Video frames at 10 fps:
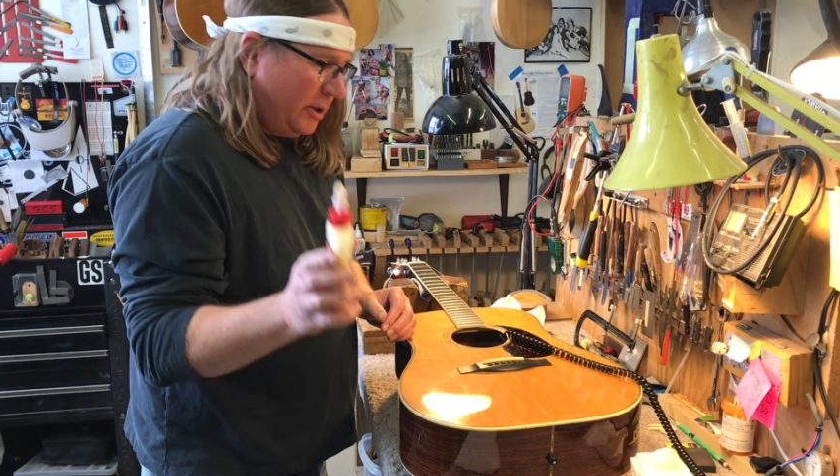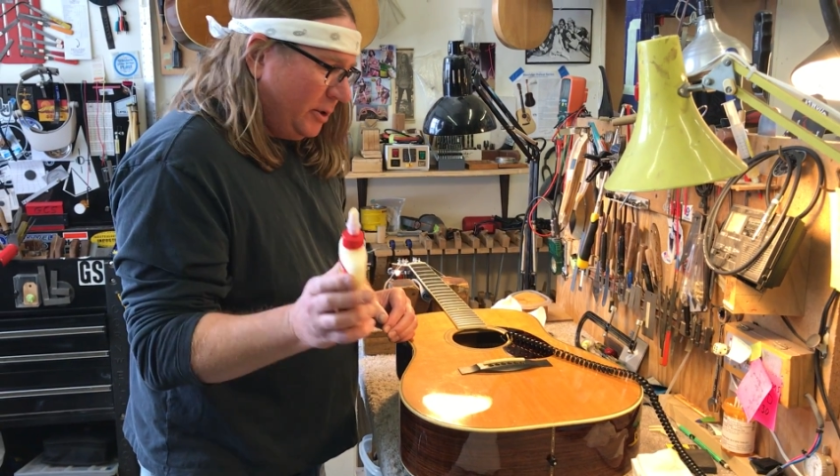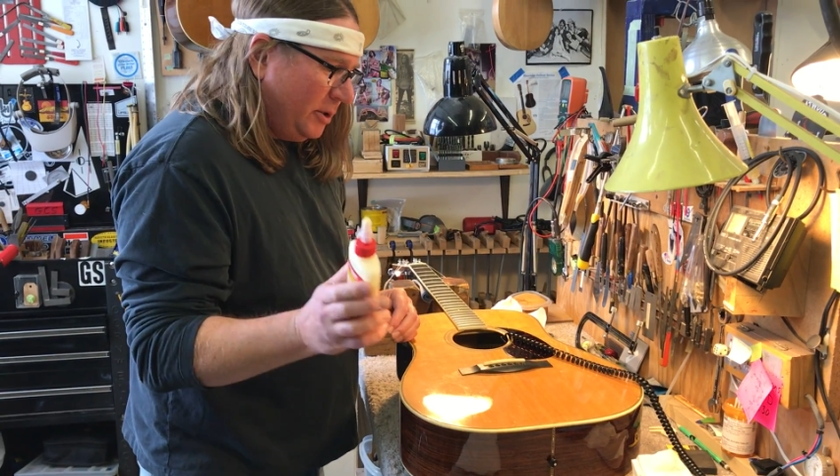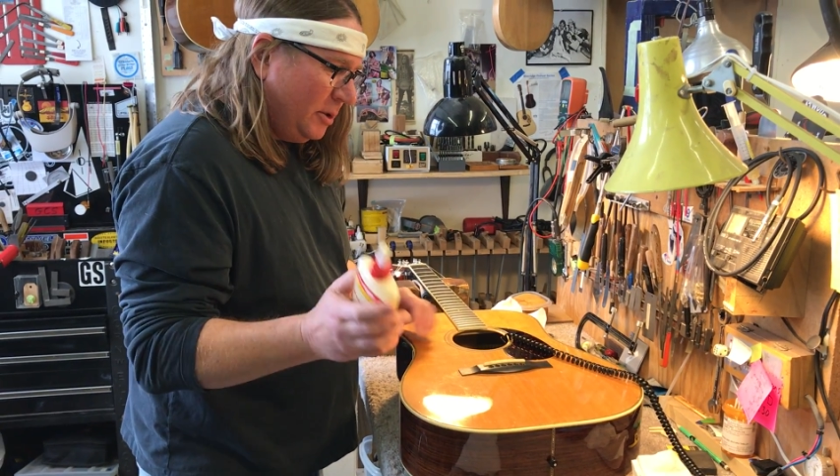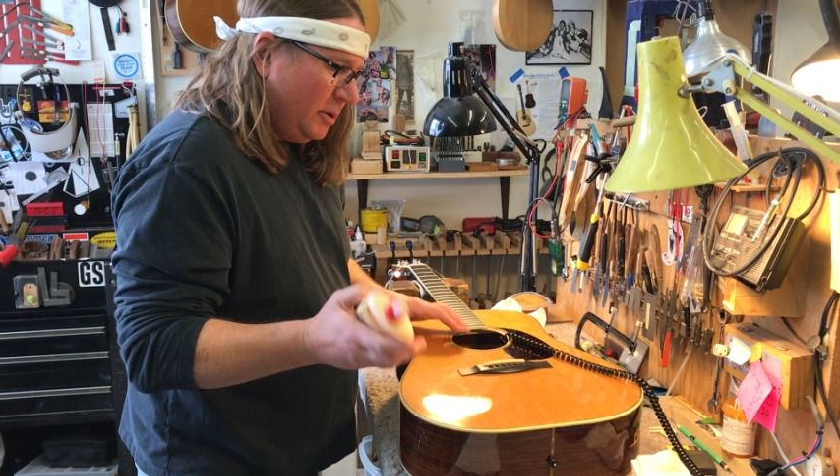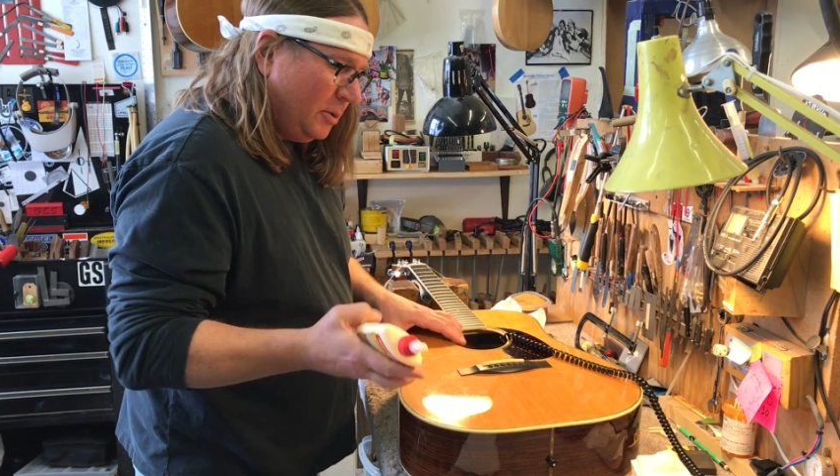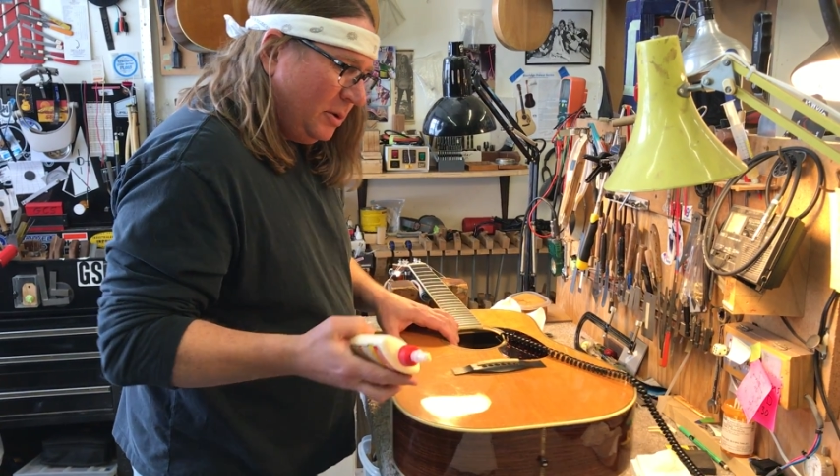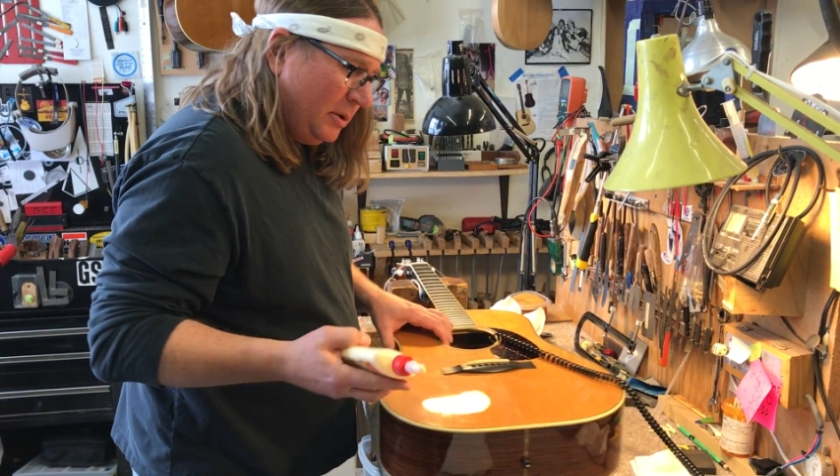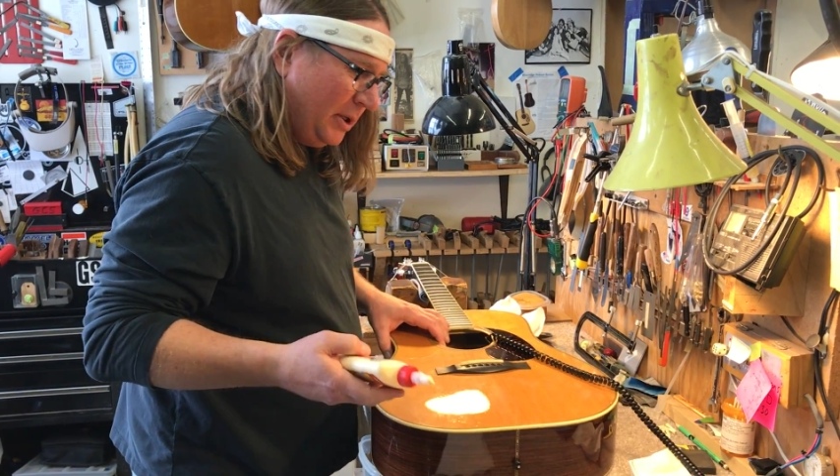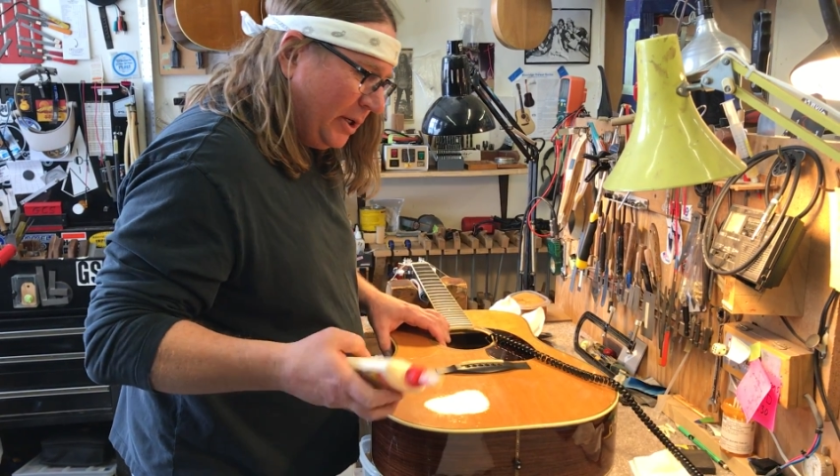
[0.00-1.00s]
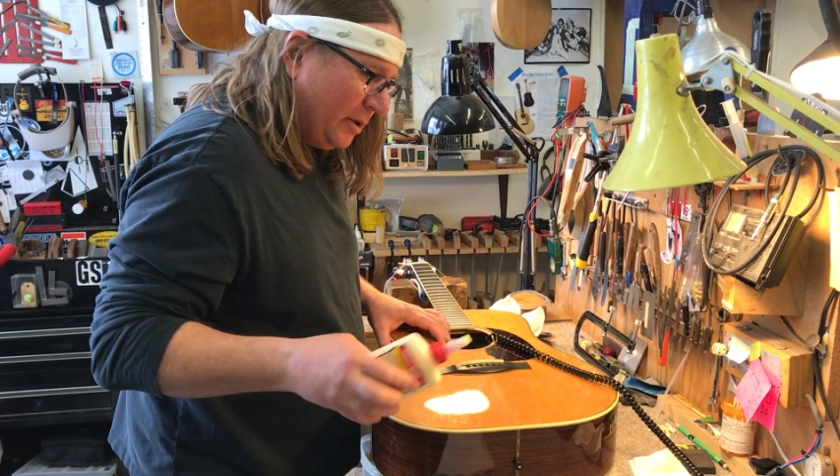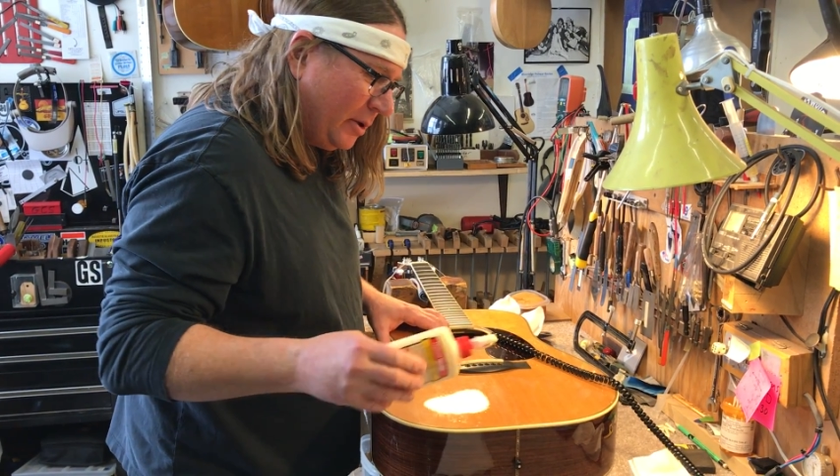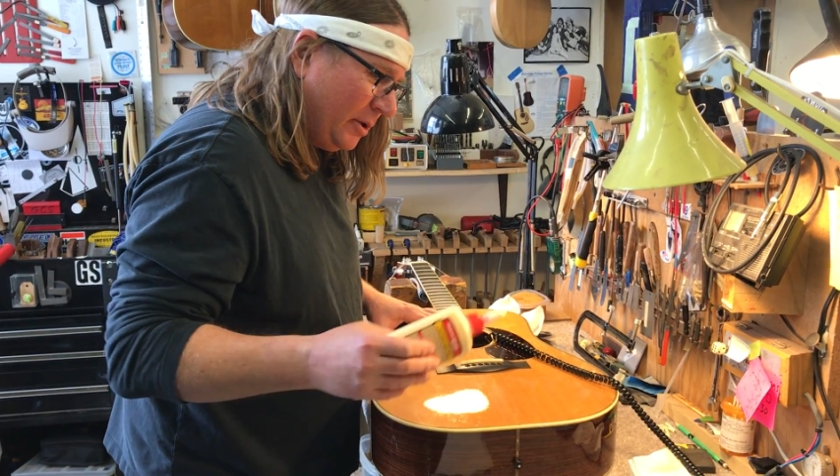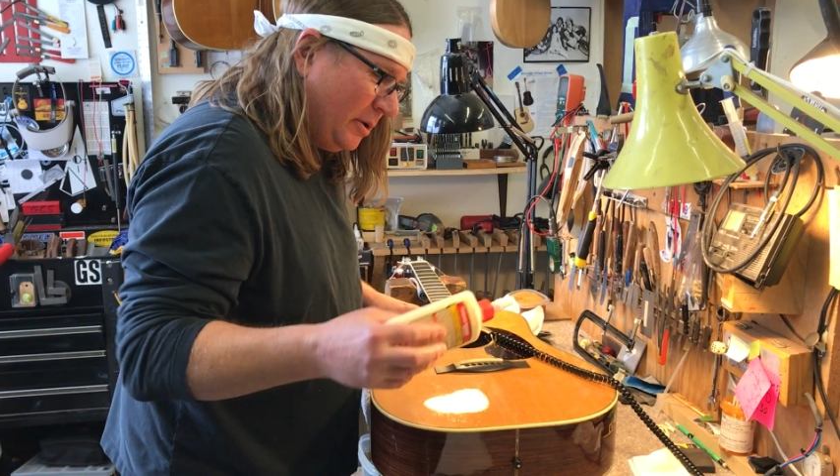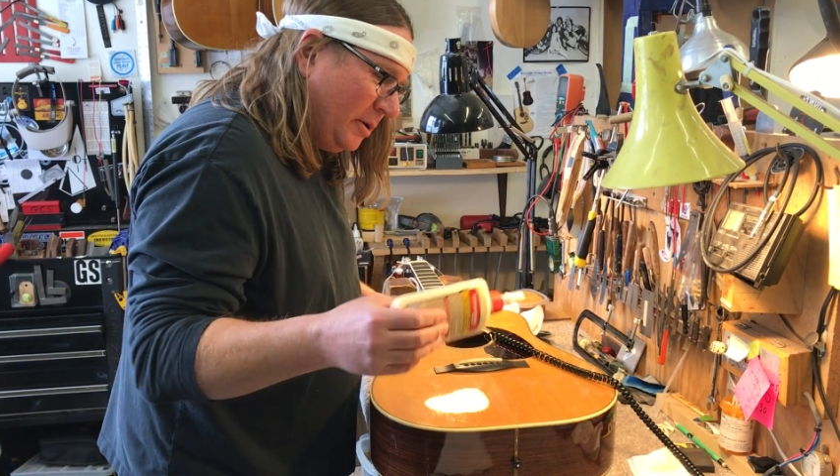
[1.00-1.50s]
glue, yellow
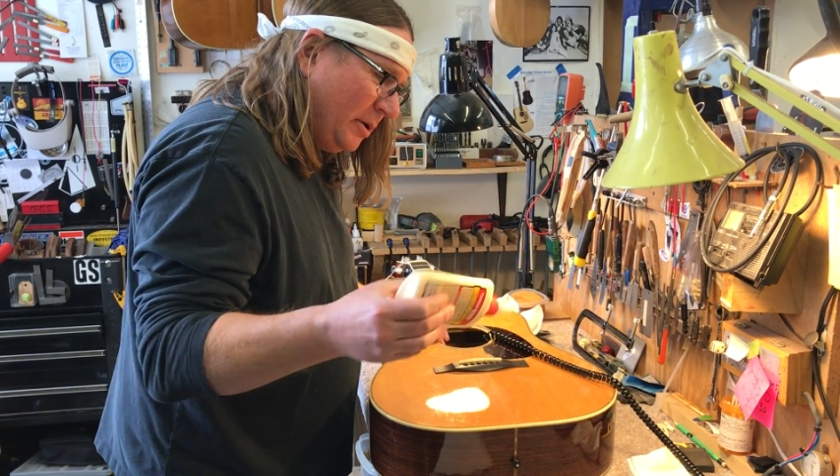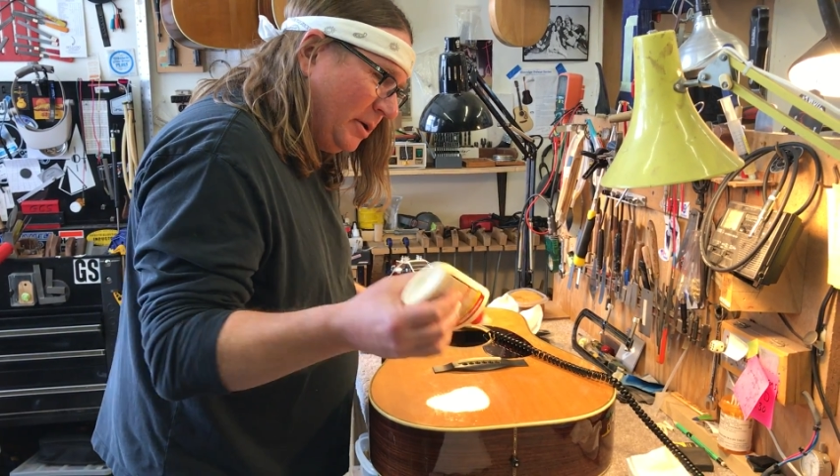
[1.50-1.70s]
glue.